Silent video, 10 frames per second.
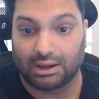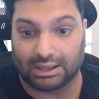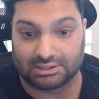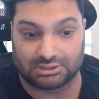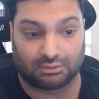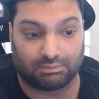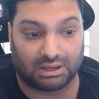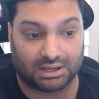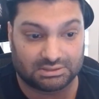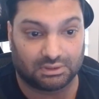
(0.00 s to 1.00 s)
And so
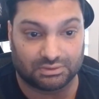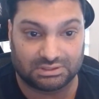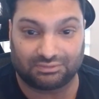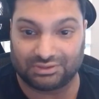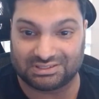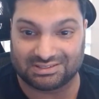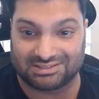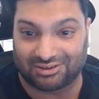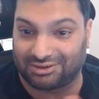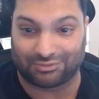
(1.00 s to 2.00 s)
because of those differences,
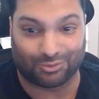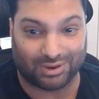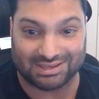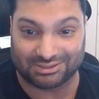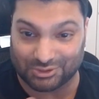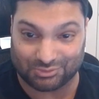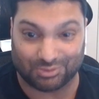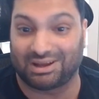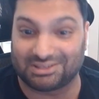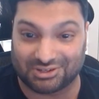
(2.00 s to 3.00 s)
there are different ways in which we
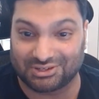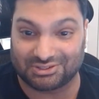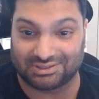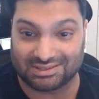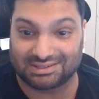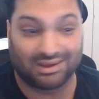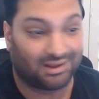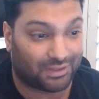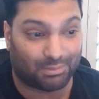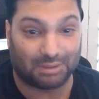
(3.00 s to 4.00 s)
might structure this
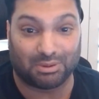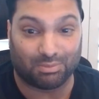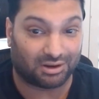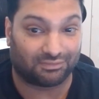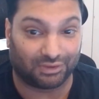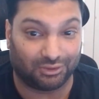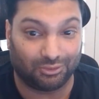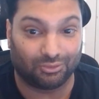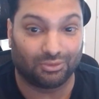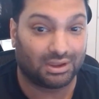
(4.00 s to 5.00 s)
that might be better for
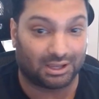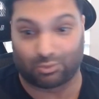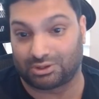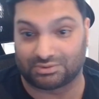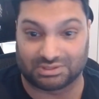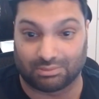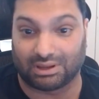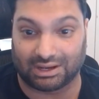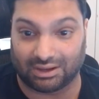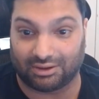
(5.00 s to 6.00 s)
you and worse for
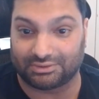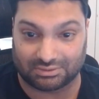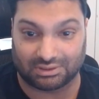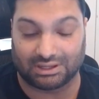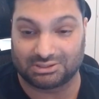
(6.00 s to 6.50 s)
somebody else, right?